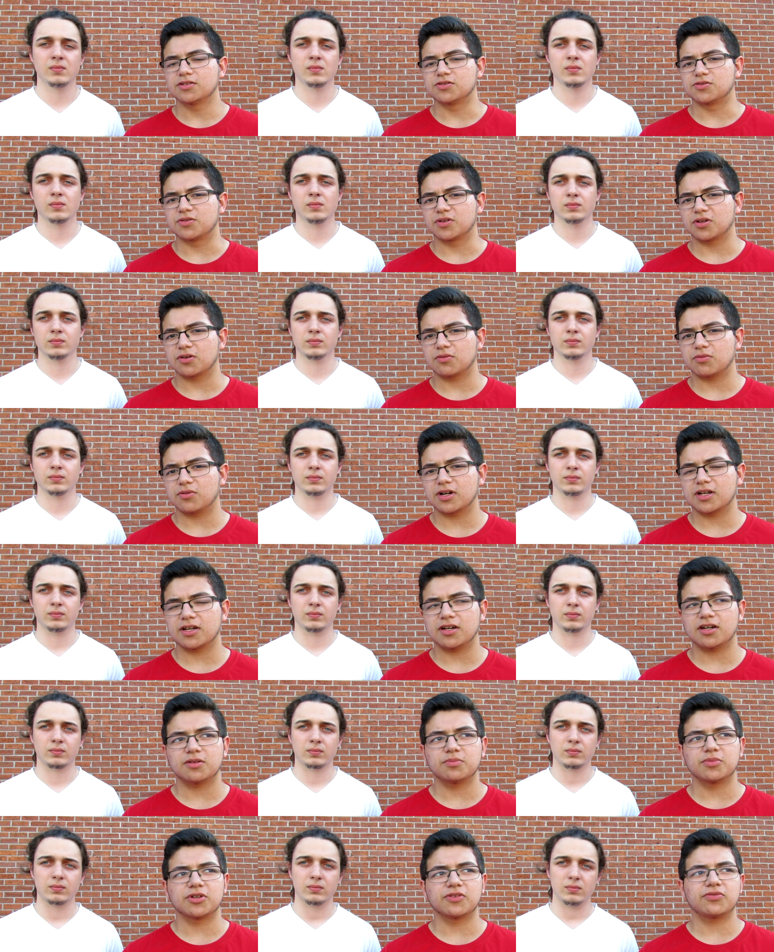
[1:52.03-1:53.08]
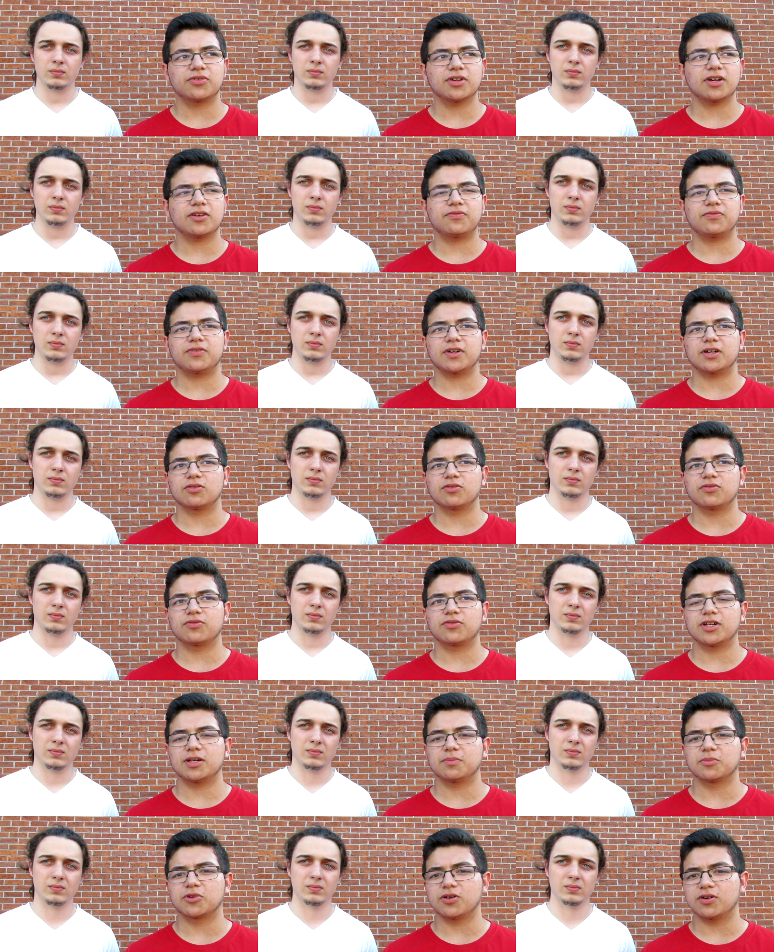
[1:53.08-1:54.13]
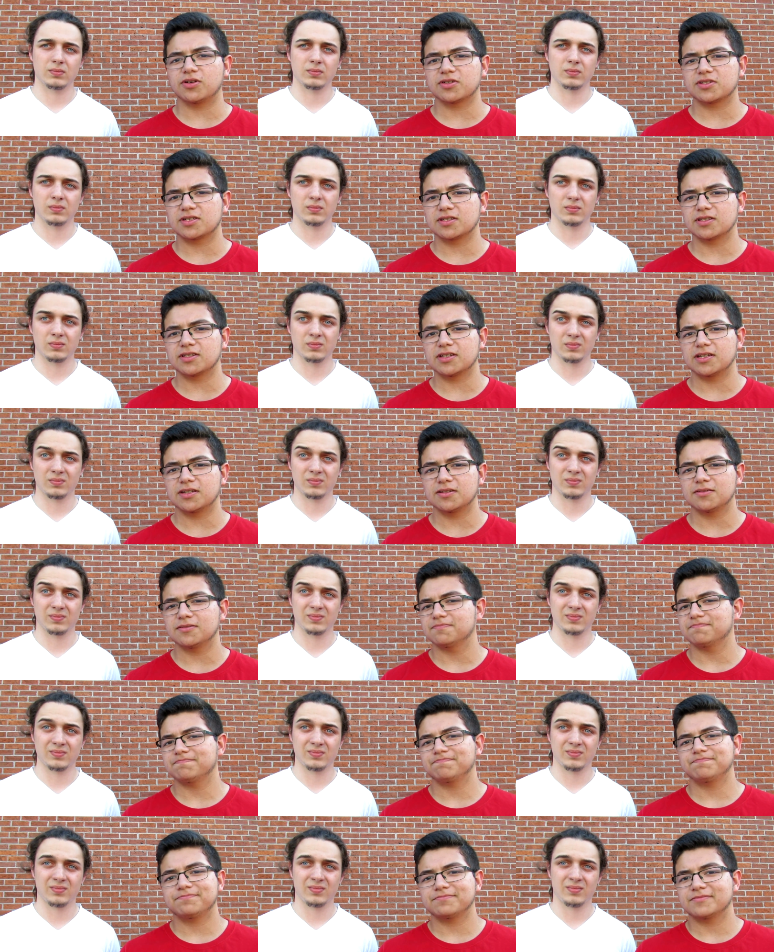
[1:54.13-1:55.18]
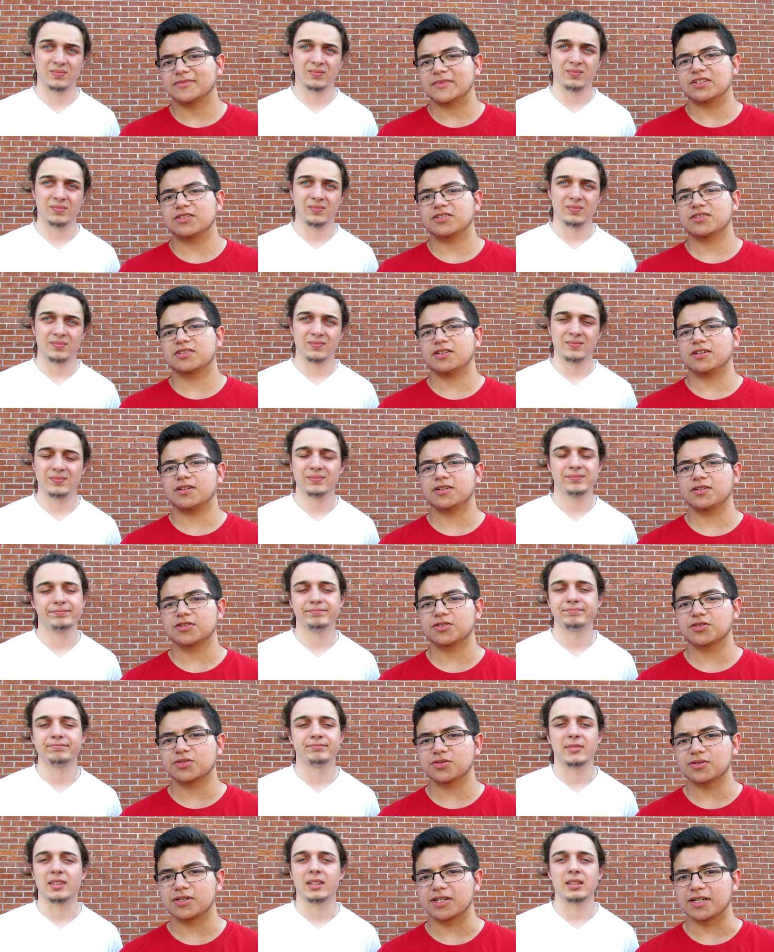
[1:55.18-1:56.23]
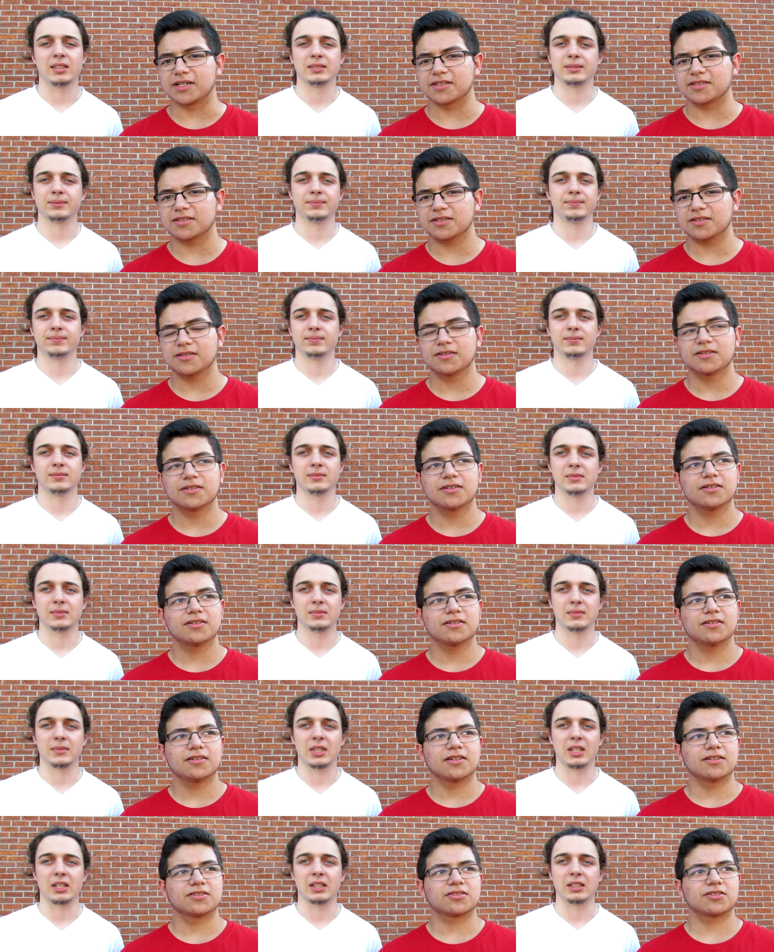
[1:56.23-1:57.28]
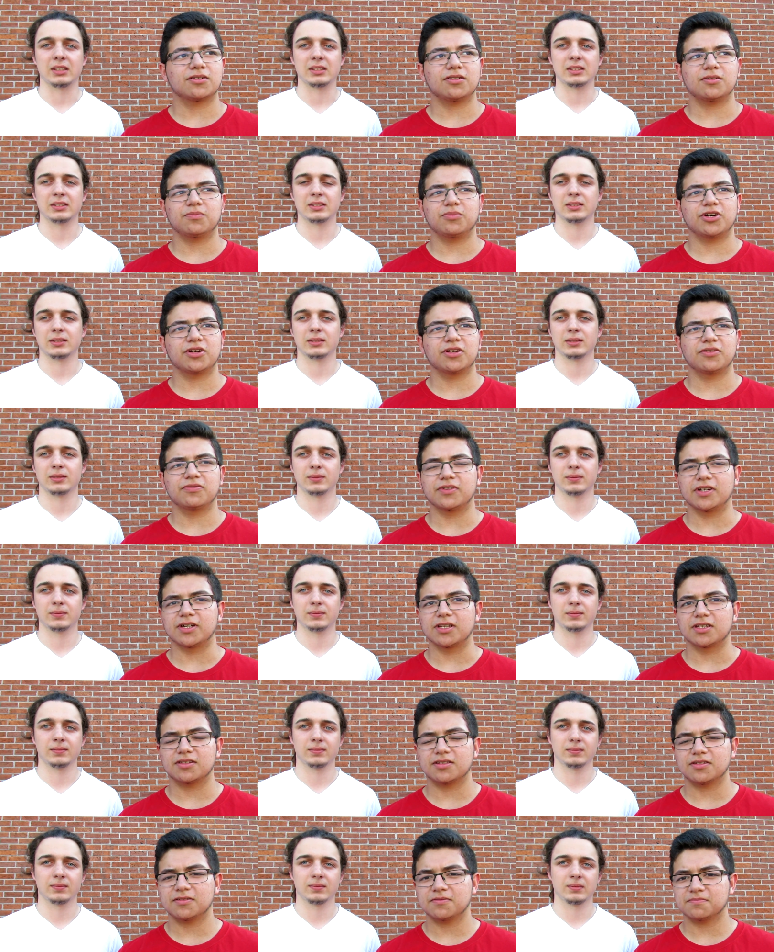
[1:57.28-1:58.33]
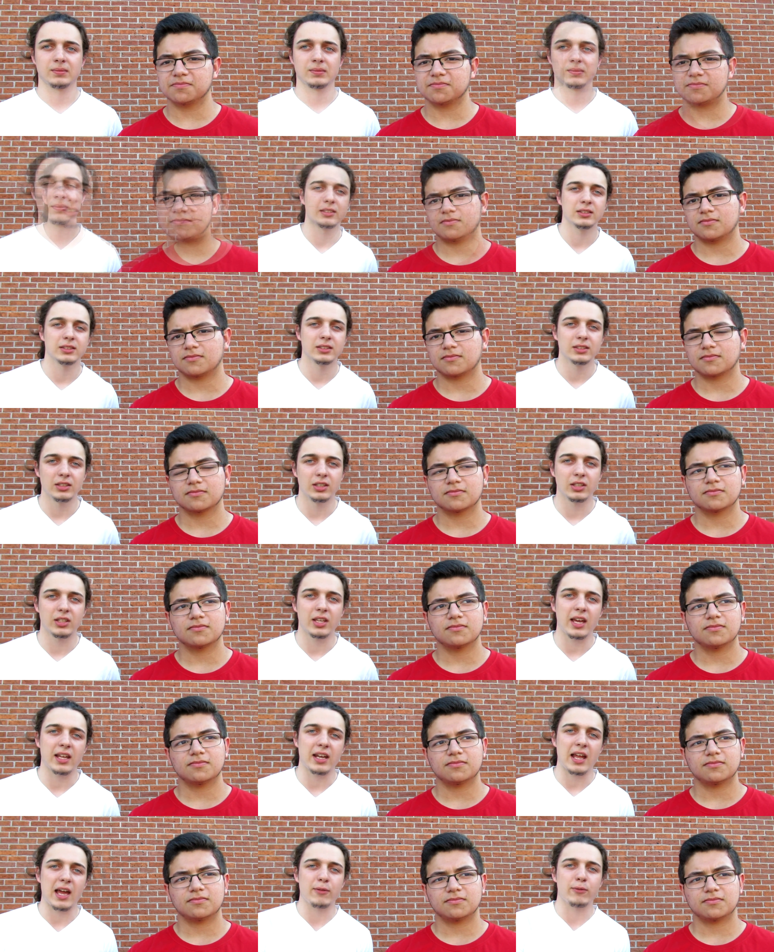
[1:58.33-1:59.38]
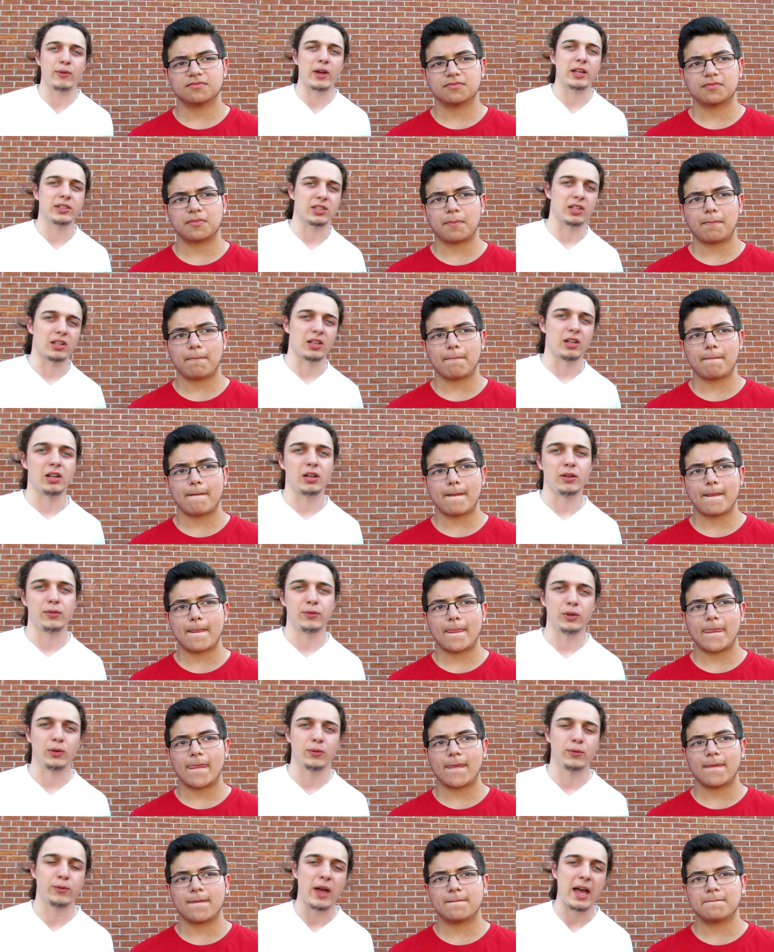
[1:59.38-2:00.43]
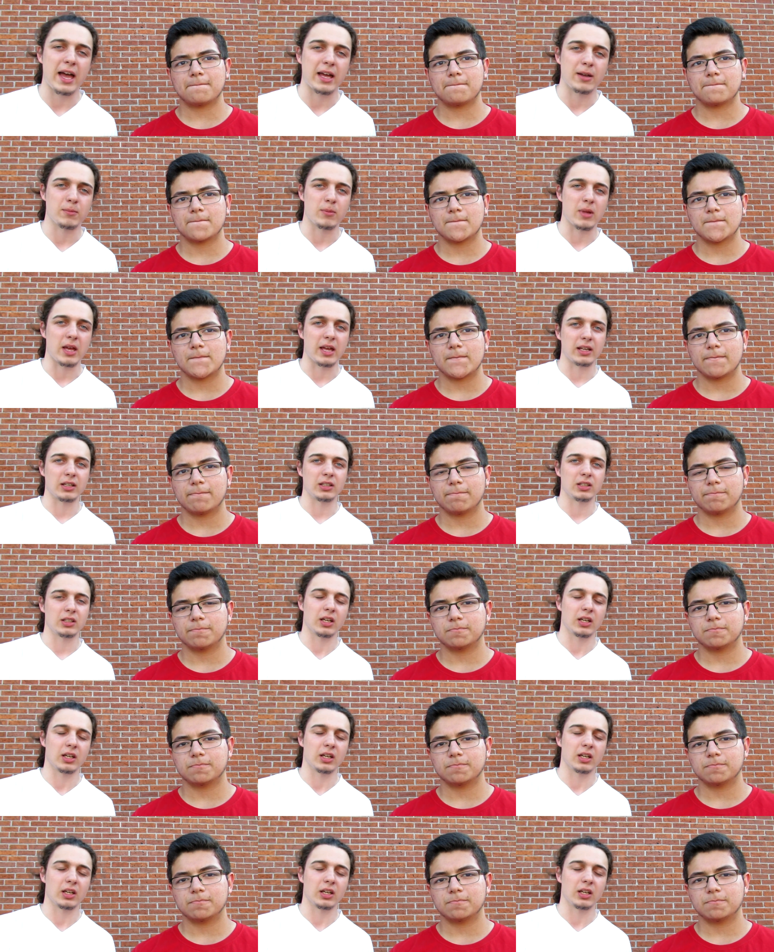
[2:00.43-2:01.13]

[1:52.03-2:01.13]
Speaker 1: during your workout, but if you have fat over them constantly,
Speaker 2: they're just not gonna show, guys. It's yeah. all body fat. You can't have vascular if you're fat, man. You